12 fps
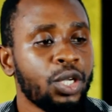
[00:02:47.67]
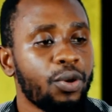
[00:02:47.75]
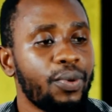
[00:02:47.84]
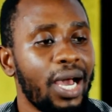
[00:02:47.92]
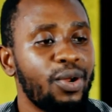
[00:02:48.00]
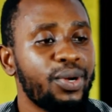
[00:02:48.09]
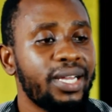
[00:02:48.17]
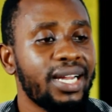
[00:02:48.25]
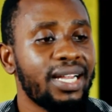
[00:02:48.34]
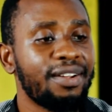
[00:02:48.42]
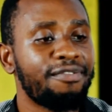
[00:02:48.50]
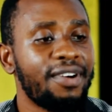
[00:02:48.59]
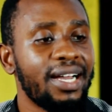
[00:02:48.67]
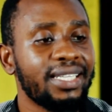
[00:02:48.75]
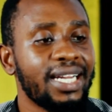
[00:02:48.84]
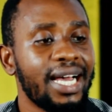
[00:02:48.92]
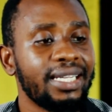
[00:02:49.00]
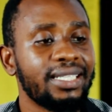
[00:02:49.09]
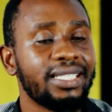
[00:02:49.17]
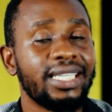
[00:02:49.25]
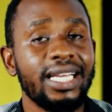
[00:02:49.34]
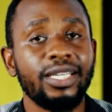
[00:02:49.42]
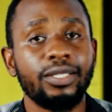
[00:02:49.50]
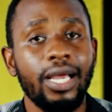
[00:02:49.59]
we are looking at the fact that
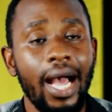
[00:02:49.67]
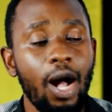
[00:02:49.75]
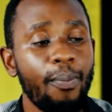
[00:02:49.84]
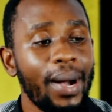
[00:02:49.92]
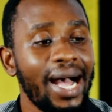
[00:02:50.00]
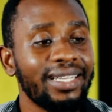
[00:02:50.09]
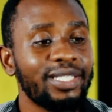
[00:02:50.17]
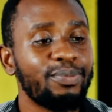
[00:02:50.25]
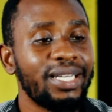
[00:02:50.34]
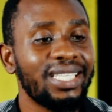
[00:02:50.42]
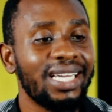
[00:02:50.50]
they help us meet